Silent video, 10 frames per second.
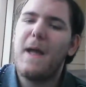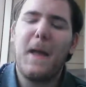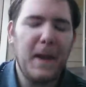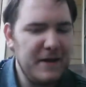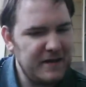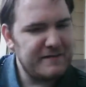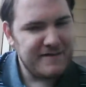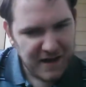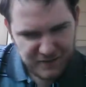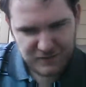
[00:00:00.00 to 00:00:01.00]
In
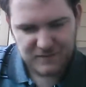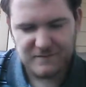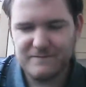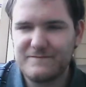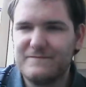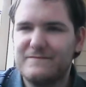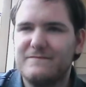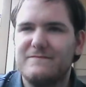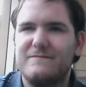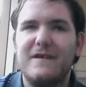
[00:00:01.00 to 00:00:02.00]
general,
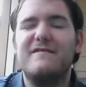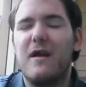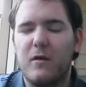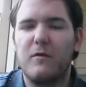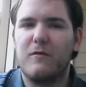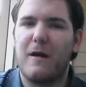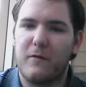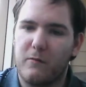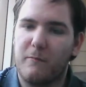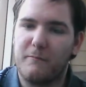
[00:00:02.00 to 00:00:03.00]
the
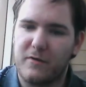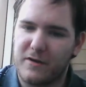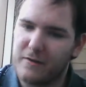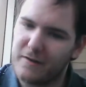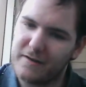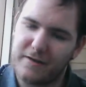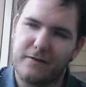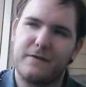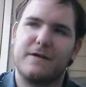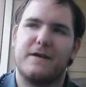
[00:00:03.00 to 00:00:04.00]
Falco was pretty good, you know,
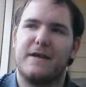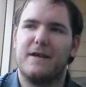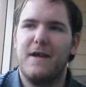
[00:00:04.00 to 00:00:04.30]
like,